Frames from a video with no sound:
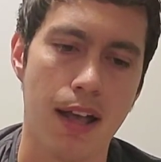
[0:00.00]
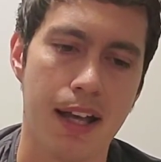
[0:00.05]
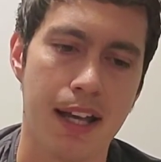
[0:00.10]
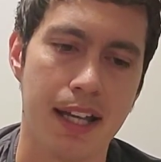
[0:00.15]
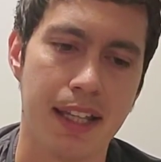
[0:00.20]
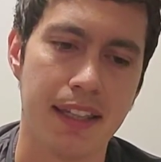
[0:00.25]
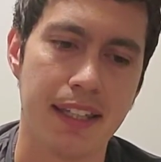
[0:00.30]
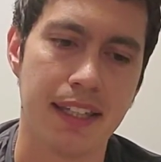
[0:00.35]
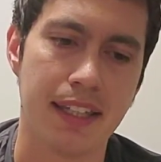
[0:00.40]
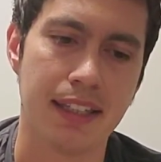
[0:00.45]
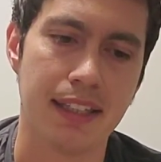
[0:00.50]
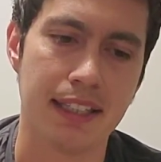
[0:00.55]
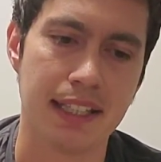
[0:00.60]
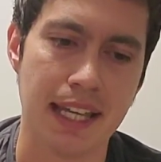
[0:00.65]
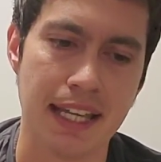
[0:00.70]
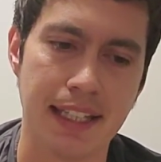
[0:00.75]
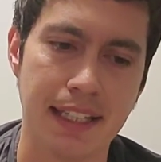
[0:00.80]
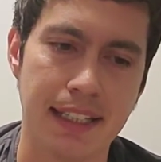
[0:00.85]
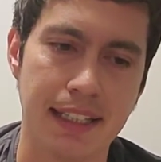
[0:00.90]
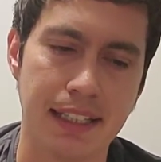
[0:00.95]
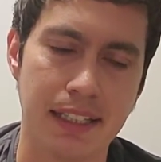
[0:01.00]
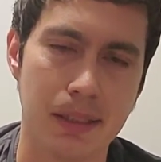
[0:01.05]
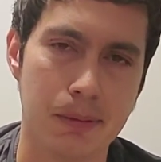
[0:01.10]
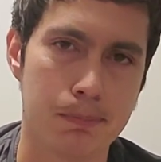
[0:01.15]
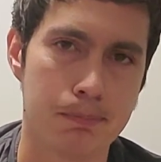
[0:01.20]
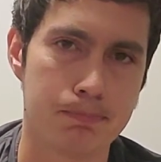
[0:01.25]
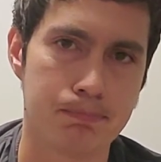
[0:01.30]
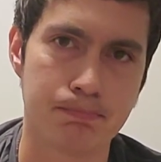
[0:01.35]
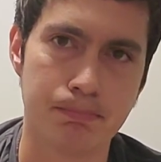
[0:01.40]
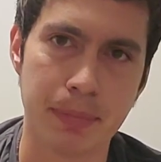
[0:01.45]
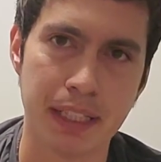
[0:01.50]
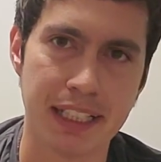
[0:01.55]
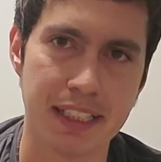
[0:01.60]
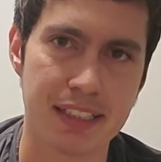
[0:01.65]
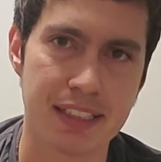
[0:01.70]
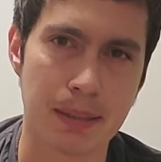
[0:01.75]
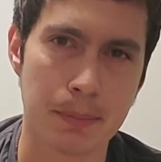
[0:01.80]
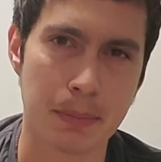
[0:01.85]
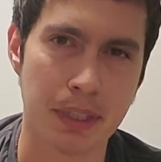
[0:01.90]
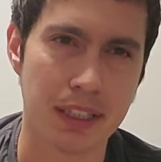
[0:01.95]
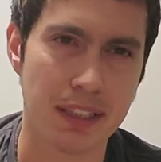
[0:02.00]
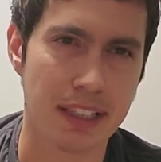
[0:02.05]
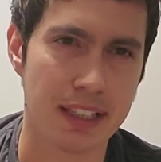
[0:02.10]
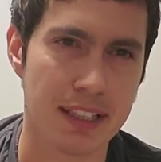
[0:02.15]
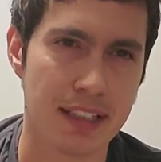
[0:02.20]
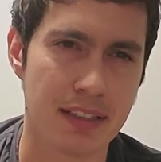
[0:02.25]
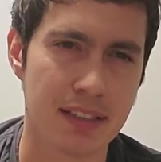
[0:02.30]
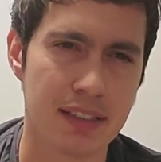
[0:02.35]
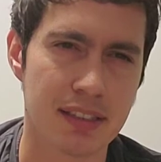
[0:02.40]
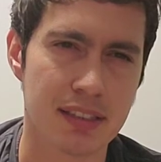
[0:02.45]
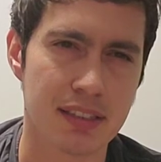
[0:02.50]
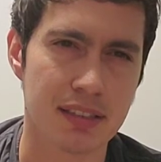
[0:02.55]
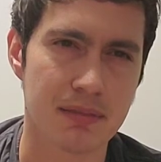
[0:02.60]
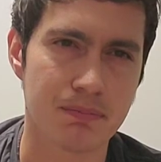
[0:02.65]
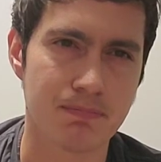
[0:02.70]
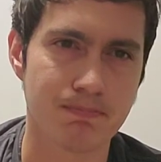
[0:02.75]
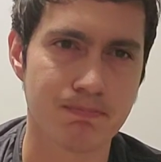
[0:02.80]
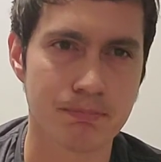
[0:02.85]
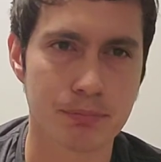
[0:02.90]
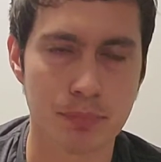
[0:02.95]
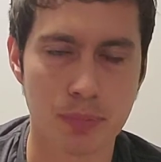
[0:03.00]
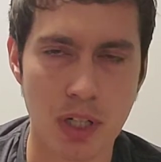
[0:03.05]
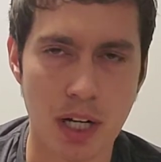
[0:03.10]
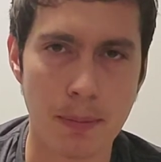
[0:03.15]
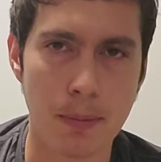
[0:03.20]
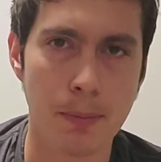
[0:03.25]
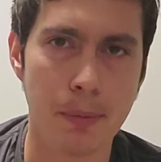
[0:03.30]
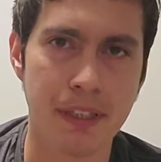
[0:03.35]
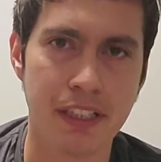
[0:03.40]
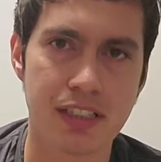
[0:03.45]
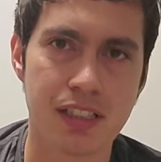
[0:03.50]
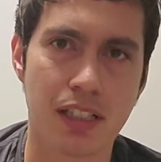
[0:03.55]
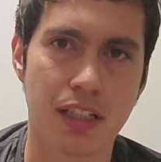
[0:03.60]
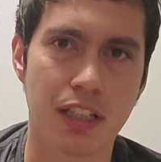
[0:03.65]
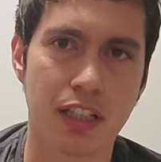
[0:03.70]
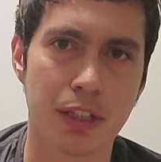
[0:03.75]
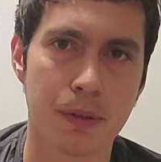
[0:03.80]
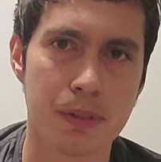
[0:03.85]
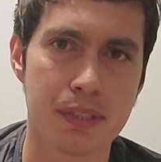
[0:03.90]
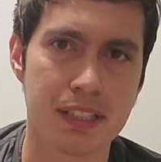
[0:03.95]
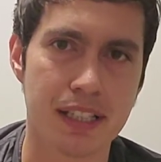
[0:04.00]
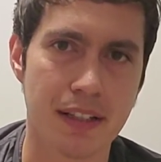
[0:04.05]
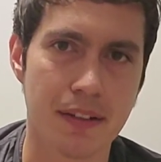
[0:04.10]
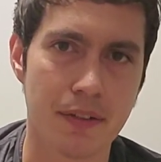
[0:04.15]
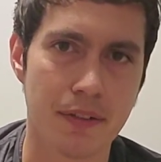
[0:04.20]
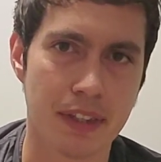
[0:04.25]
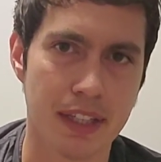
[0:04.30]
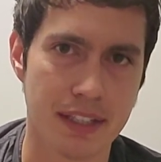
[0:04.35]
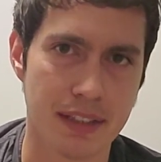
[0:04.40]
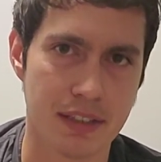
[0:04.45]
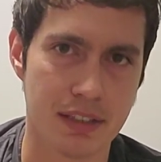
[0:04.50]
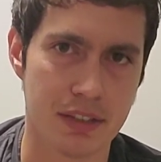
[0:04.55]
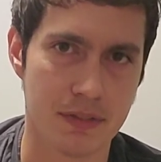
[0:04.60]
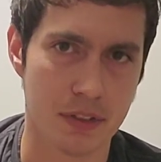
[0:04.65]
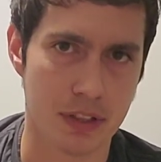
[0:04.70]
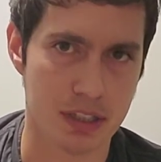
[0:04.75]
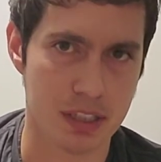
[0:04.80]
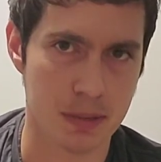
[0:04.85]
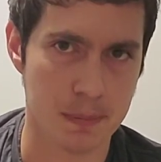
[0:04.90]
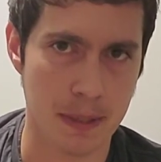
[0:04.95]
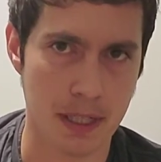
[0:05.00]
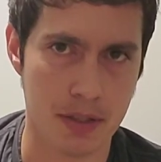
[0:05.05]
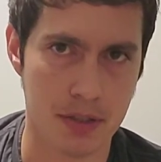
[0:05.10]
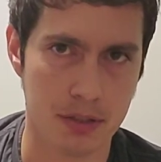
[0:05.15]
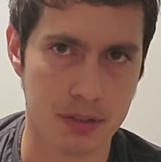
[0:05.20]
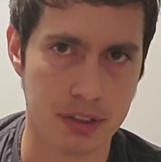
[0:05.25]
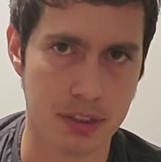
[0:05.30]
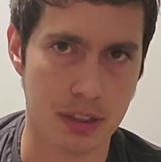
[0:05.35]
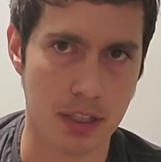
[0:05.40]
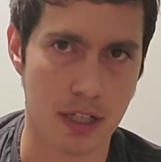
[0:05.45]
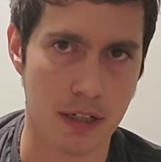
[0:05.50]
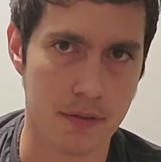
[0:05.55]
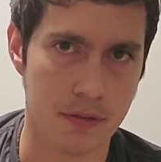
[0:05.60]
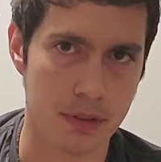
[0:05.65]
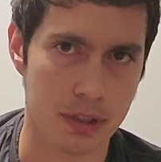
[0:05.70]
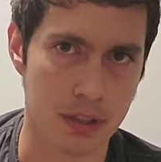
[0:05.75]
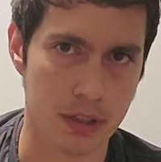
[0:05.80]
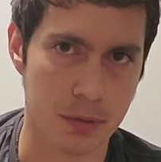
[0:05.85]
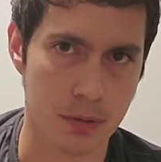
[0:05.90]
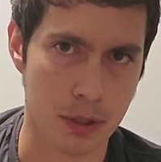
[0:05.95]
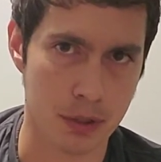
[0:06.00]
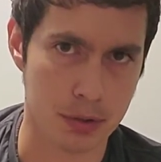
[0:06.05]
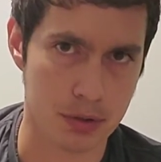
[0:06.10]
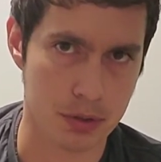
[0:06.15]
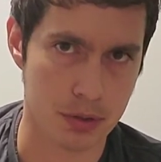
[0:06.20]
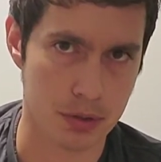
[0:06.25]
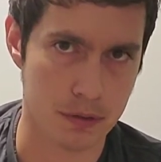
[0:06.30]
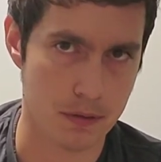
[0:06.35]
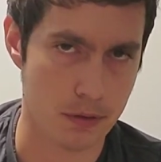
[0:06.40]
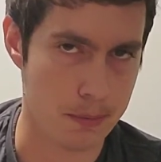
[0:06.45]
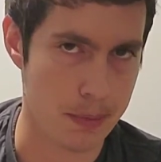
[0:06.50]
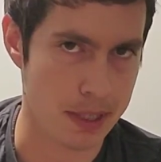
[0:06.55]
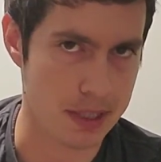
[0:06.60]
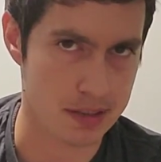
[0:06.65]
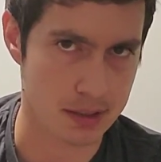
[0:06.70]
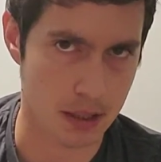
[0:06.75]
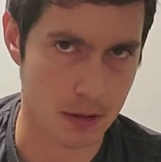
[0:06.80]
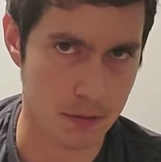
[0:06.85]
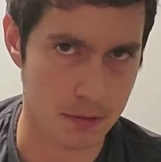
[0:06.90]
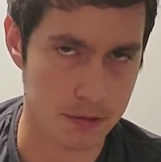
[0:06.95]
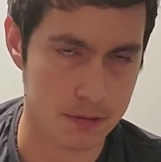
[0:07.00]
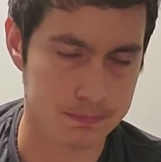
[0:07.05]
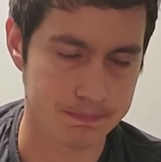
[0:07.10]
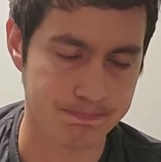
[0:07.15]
And then the 80 being something that probably is on the lower side of things for a specialty coffee roaster for myself.